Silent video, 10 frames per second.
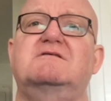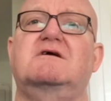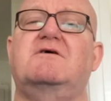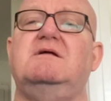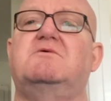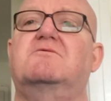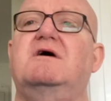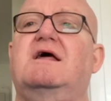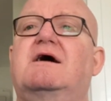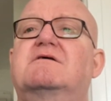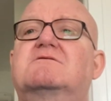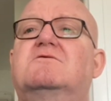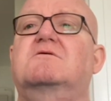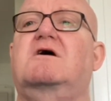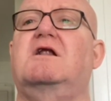It's incredible, really, how it's
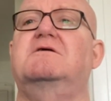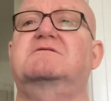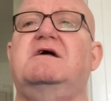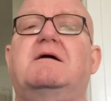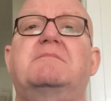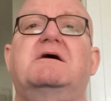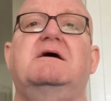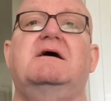all closed up.